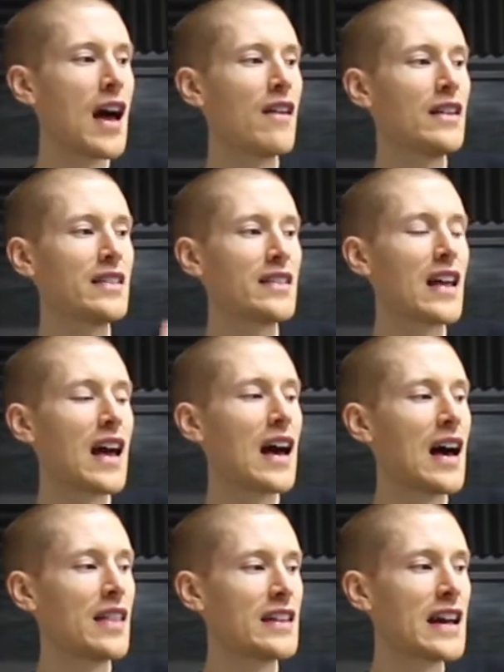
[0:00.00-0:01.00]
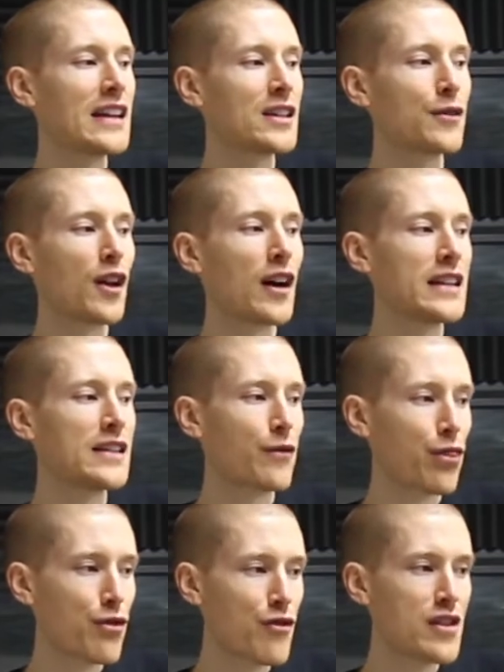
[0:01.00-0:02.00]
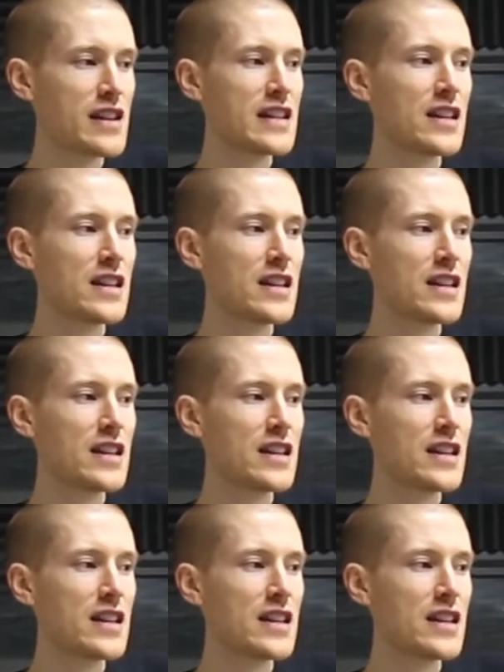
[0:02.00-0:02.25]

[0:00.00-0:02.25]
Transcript: And then at the end of line 3,